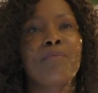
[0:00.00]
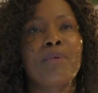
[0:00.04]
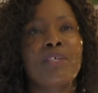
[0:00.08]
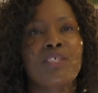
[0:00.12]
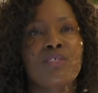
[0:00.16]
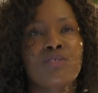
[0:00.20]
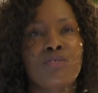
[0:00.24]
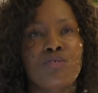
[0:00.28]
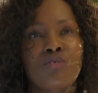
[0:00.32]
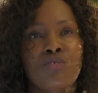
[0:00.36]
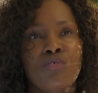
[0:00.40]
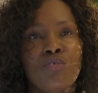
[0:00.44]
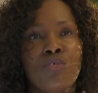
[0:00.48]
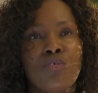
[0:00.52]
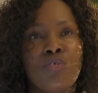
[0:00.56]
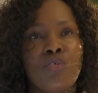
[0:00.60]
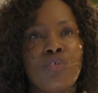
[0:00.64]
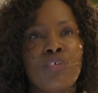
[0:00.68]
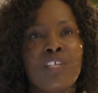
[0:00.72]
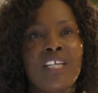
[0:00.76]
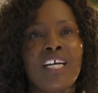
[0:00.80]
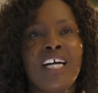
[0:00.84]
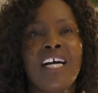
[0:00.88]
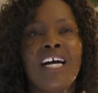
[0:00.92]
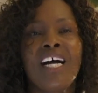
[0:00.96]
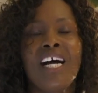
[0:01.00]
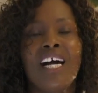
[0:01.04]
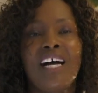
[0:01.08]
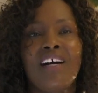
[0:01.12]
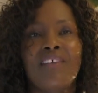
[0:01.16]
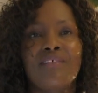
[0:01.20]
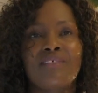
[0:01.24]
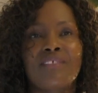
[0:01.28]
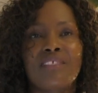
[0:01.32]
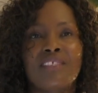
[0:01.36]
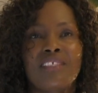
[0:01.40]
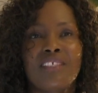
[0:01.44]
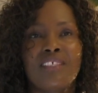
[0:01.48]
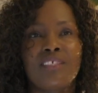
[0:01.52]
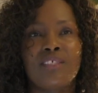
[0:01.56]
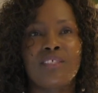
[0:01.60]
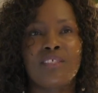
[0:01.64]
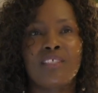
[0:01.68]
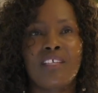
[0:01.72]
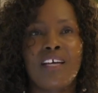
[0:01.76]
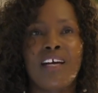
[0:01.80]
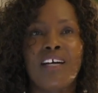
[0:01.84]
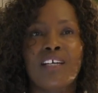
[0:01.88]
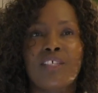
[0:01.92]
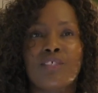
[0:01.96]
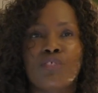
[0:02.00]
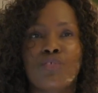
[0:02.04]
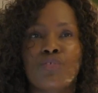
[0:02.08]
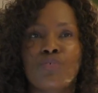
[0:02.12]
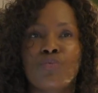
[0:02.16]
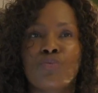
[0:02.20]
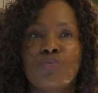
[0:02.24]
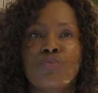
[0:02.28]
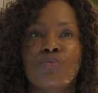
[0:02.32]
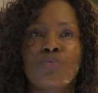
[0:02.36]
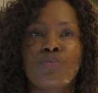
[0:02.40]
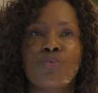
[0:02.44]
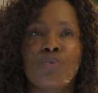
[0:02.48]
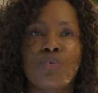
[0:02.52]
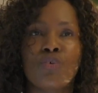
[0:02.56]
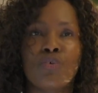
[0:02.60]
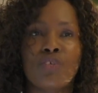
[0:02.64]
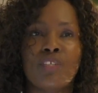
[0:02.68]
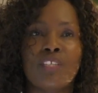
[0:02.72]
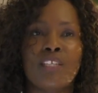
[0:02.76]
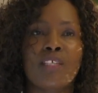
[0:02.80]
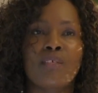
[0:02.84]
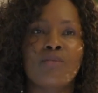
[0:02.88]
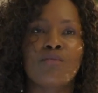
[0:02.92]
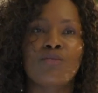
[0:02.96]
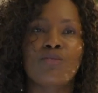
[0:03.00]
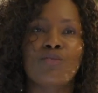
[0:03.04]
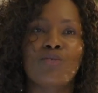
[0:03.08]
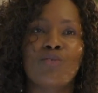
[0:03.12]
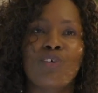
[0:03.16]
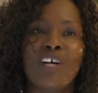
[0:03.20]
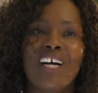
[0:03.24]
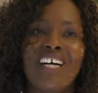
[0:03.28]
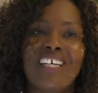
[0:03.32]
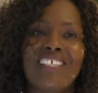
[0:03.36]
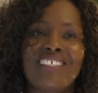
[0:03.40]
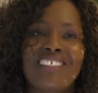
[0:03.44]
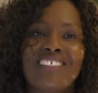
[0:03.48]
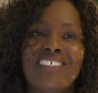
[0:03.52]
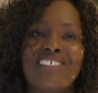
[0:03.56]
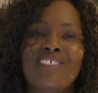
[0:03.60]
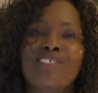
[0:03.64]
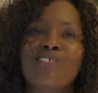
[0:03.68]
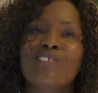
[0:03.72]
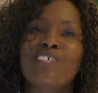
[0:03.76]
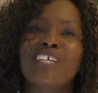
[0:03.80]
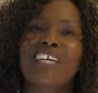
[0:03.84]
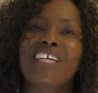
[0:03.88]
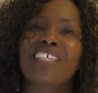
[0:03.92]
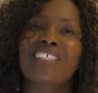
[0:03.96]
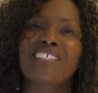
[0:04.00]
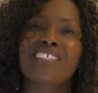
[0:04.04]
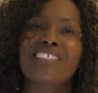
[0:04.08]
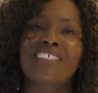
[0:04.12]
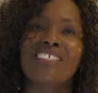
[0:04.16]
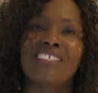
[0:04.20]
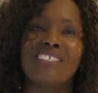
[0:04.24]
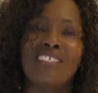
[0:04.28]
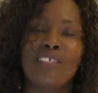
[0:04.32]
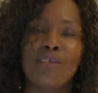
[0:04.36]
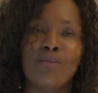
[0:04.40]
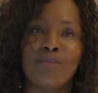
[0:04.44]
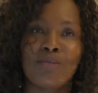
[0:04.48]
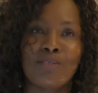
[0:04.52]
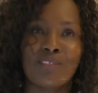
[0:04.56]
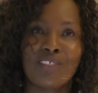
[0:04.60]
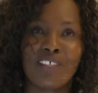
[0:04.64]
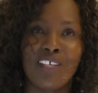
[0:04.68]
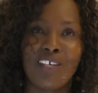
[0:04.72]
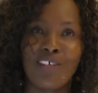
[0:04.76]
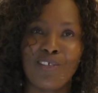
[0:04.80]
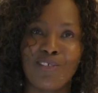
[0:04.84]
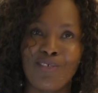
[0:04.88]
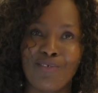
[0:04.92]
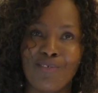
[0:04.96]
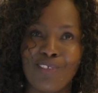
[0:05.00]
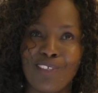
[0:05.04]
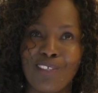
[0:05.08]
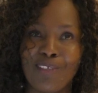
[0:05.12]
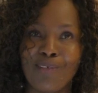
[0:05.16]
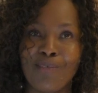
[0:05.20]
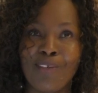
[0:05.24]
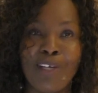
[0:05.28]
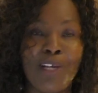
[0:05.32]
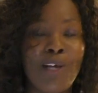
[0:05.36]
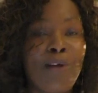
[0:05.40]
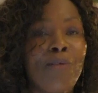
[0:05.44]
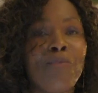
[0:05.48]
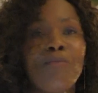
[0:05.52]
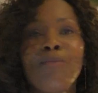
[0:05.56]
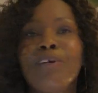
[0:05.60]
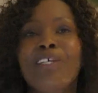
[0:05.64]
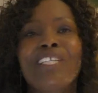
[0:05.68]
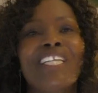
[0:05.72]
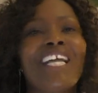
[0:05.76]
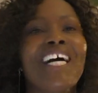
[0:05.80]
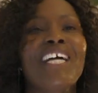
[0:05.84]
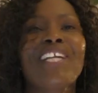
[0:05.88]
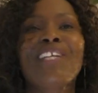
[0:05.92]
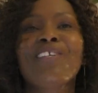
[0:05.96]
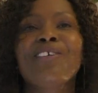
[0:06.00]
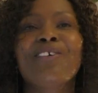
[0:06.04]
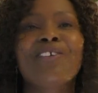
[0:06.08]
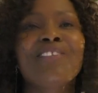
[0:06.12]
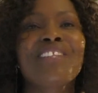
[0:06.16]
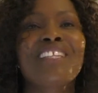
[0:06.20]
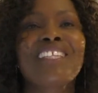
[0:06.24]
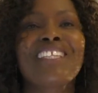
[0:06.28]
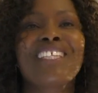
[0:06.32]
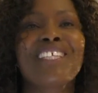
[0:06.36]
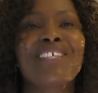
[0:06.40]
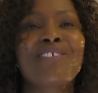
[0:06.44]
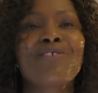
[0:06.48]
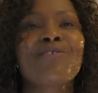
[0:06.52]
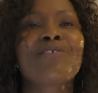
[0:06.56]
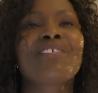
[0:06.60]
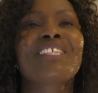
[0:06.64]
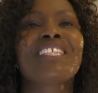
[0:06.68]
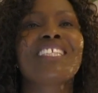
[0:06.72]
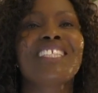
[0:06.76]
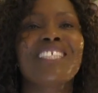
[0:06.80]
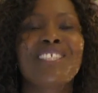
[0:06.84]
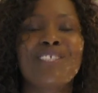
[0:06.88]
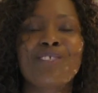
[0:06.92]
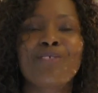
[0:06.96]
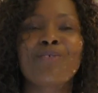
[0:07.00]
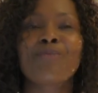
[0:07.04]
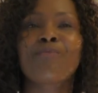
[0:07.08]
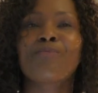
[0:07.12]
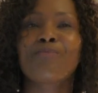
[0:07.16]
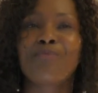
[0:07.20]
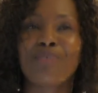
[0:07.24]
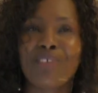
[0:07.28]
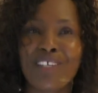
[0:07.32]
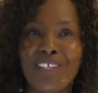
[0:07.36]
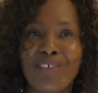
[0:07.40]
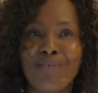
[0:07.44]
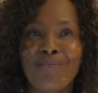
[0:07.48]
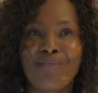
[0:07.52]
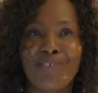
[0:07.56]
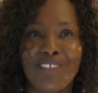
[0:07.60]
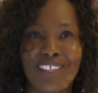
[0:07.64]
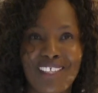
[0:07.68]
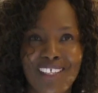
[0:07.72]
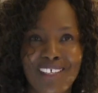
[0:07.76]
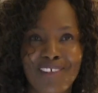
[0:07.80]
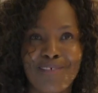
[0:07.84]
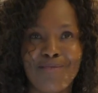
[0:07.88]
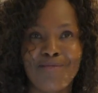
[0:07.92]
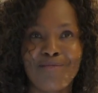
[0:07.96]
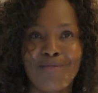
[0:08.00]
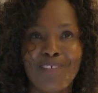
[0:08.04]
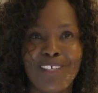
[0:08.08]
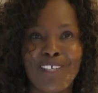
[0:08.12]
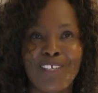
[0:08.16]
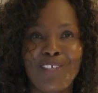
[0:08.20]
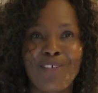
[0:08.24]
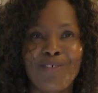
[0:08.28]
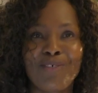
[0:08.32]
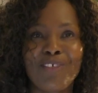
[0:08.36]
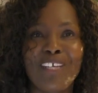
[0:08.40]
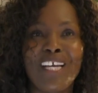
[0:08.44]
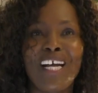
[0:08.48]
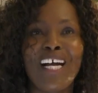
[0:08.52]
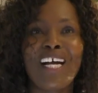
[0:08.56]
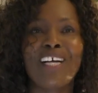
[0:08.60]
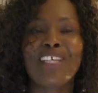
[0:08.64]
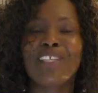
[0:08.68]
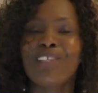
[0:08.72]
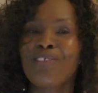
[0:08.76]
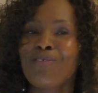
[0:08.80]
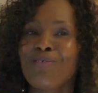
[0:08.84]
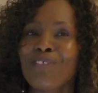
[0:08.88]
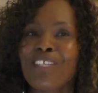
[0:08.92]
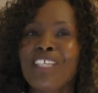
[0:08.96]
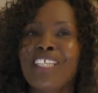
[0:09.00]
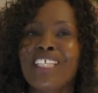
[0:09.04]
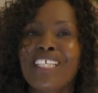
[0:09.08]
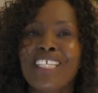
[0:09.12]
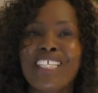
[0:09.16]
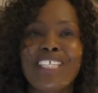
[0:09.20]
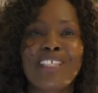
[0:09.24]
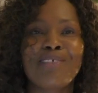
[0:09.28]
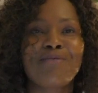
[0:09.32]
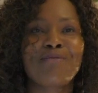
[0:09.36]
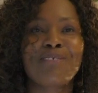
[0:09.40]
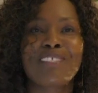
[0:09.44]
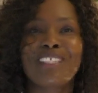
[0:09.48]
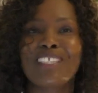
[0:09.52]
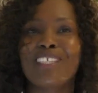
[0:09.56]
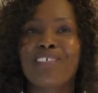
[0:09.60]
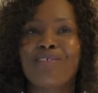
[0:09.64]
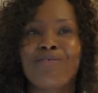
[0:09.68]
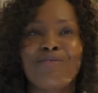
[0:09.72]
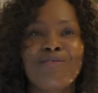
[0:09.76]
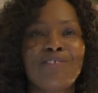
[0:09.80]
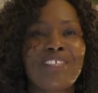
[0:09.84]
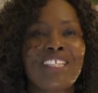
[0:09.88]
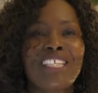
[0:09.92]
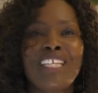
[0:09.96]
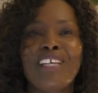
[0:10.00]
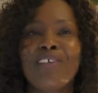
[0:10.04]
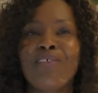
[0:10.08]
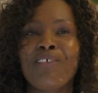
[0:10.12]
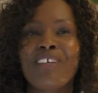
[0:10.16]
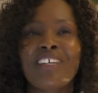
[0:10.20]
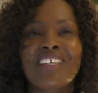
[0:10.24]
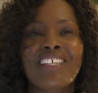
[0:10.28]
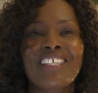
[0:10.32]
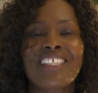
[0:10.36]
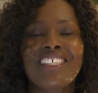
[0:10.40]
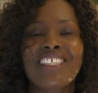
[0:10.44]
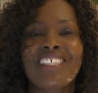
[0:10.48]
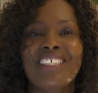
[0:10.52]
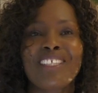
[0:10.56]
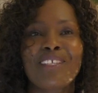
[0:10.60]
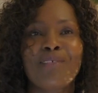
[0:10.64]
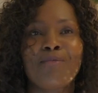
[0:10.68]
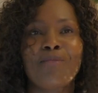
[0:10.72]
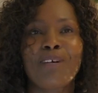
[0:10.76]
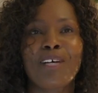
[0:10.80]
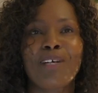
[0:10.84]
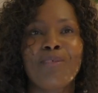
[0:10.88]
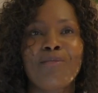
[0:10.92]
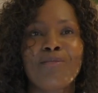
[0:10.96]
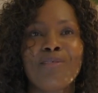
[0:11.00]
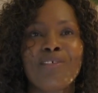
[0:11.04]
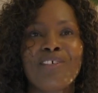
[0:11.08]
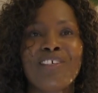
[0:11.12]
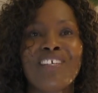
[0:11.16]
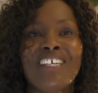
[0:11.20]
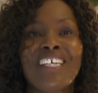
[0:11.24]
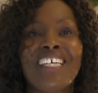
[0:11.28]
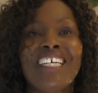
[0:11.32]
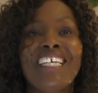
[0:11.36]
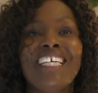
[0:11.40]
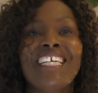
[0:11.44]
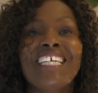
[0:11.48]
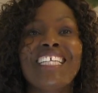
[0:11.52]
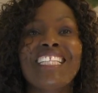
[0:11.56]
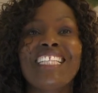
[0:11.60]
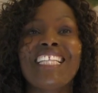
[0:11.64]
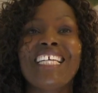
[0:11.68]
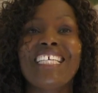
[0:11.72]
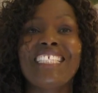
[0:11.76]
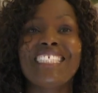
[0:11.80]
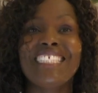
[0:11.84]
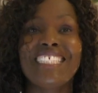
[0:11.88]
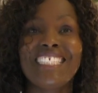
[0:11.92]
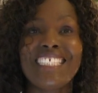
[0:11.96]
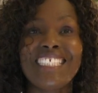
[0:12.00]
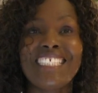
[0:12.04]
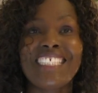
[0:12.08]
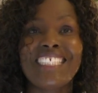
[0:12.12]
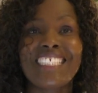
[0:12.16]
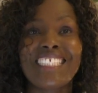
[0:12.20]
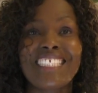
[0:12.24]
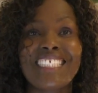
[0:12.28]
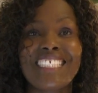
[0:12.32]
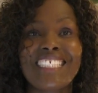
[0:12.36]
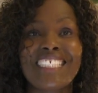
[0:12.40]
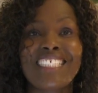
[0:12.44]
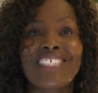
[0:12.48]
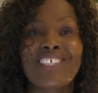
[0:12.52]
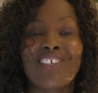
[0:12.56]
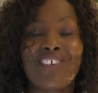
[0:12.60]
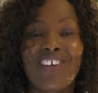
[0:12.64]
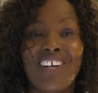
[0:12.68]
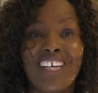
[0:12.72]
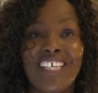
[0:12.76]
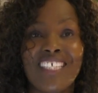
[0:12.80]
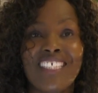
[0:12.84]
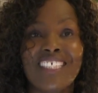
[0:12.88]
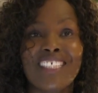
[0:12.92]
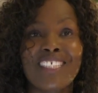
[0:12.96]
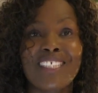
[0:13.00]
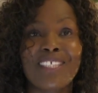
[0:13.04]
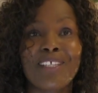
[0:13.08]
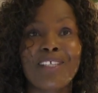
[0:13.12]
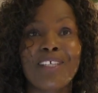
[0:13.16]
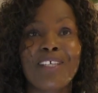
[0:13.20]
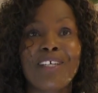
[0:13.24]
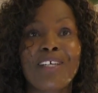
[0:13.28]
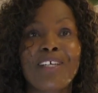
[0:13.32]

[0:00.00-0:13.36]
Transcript: person God has sent us to or them to us to cast the demons out of them. But I don't think we need to pray for them. We even He Himself, we never read in the Bible that Jesus Christ